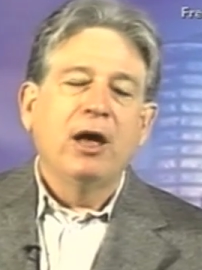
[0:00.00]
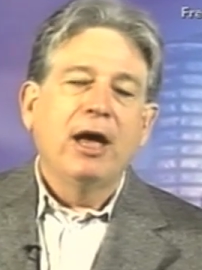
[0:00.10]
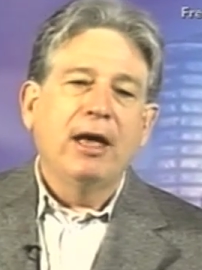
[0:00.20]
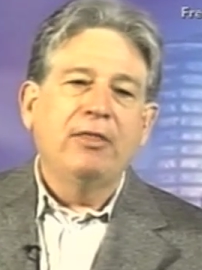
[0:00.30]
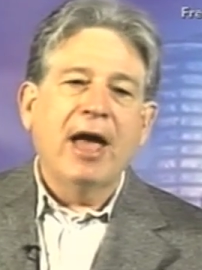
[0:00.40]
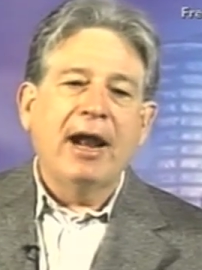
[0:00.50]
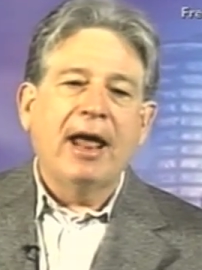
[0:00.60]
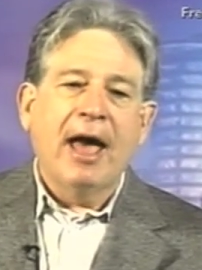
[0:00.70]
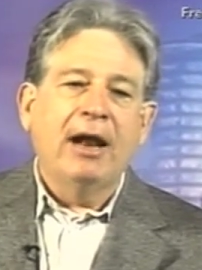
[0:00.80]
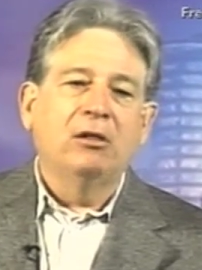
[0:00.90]
And that
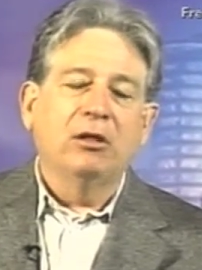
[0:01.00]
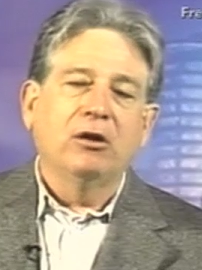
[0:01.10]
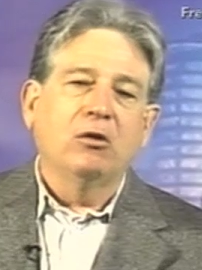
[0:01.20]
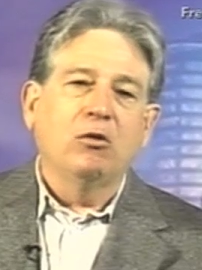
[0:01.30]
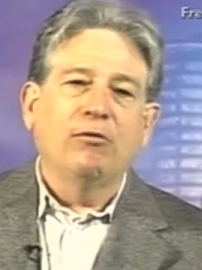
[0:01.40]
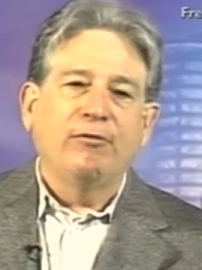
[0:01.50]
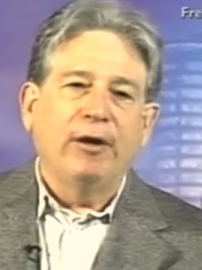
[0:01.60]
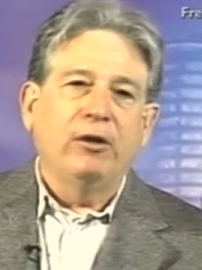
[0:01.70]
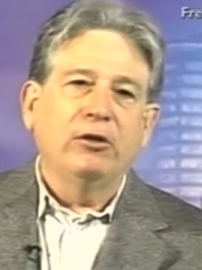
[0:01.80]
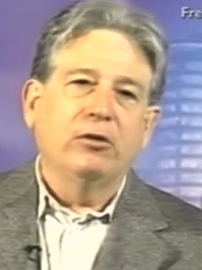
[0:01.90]
analytical
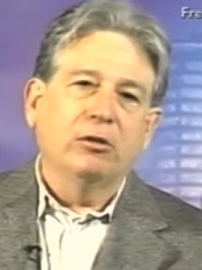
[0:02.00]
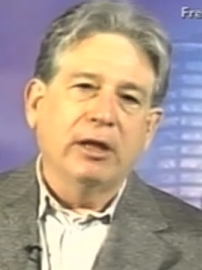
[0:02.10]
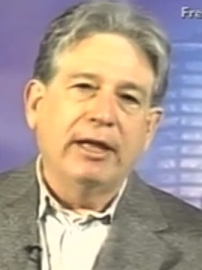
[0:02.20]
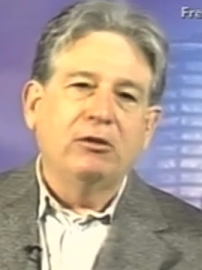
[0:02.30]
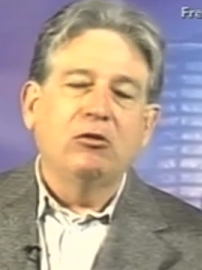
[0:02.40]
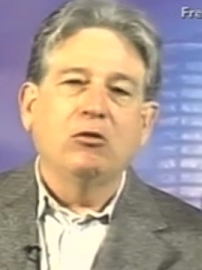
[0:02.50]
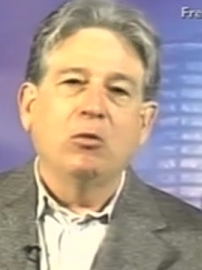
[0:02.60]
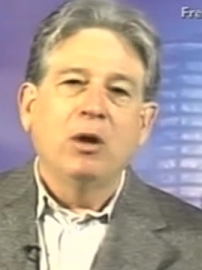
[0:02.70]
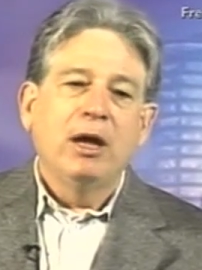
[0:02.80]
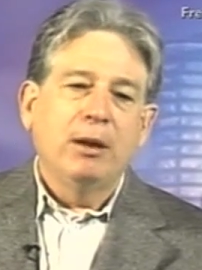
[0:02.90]
failure led to,
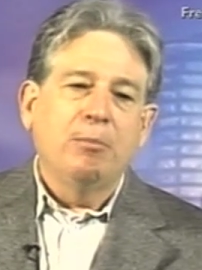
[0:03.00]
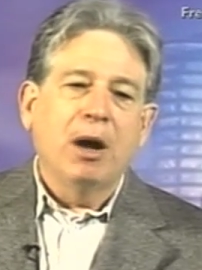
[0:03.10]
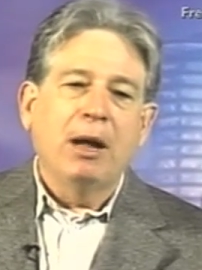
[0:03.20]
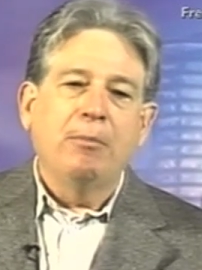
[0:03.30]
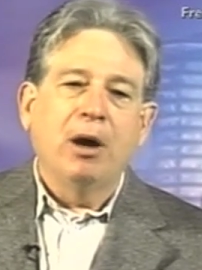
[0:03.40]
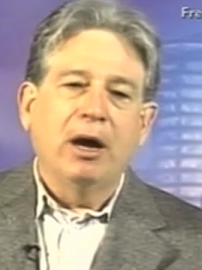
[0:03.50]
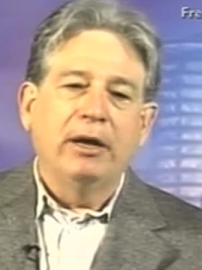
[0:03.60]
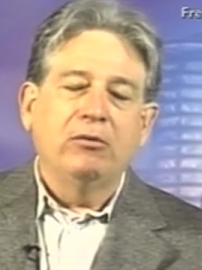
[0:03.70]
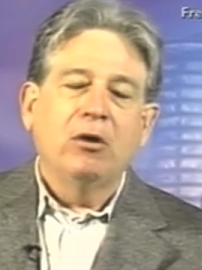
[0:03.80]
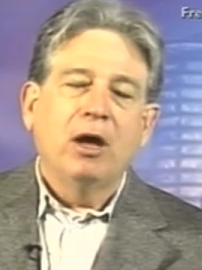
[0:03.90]
in my
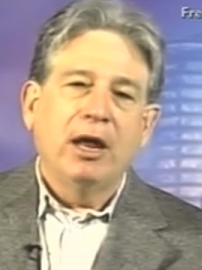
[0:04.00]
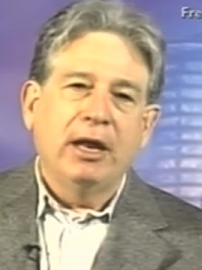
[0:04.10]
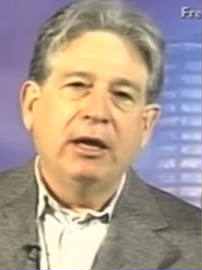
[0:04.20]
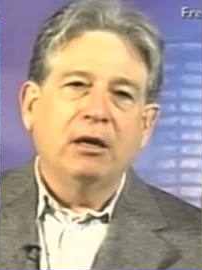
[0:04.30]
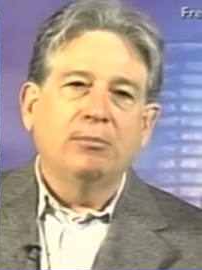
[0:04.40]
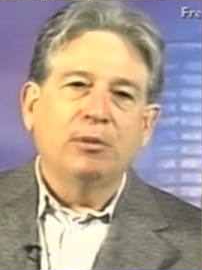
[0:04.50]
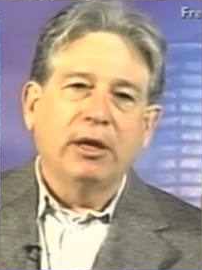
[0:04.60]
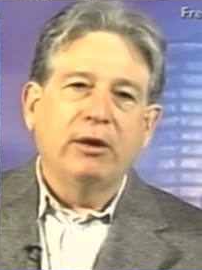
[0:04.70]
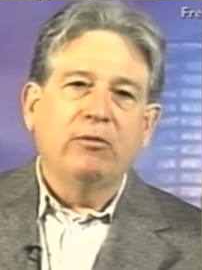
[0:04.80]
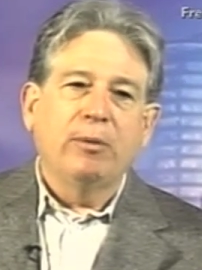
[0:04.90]
mind, an
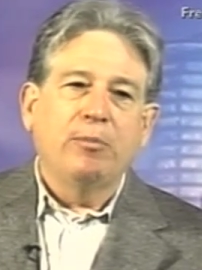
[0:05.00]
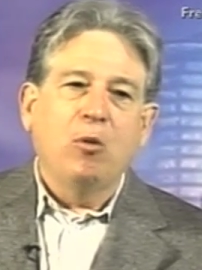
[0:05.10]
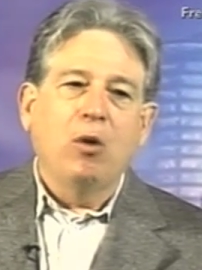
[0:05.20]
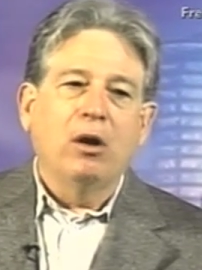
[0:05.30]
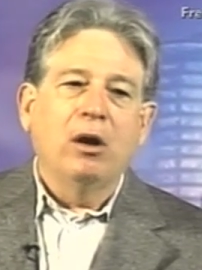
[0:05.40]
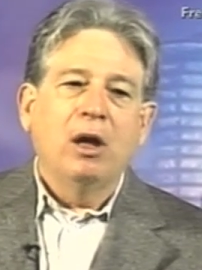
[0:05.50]
incomplete report.